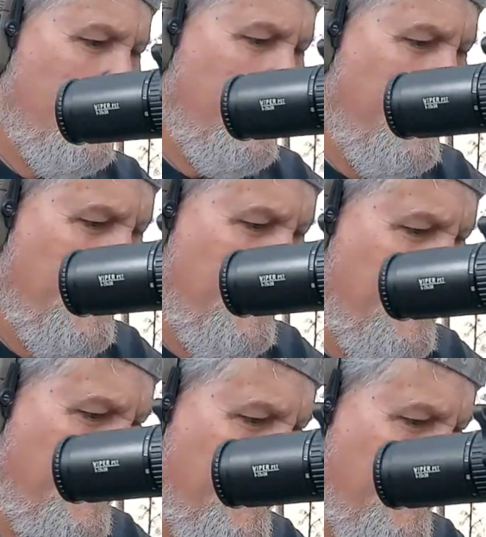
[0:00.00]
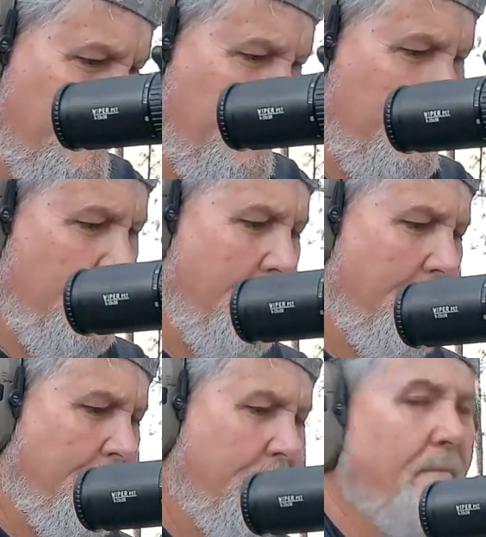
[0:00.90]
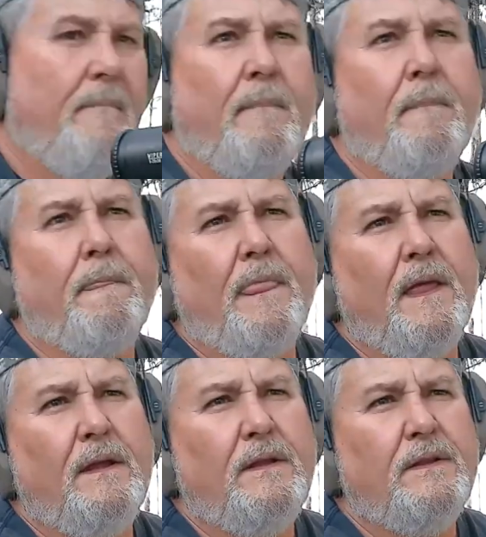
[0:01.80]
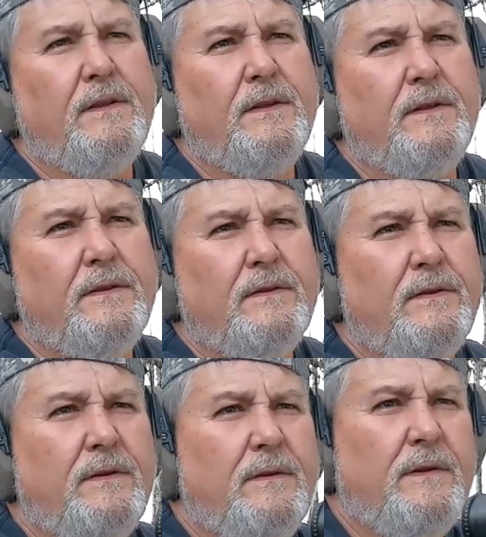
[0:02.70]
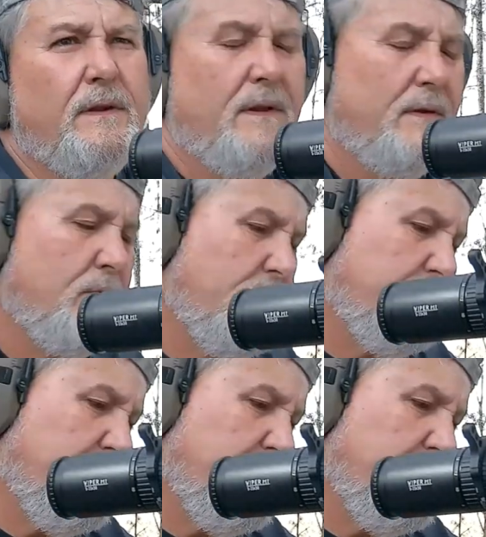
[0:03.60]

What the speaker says: Also, when I was searching the net, Cromwell writes, the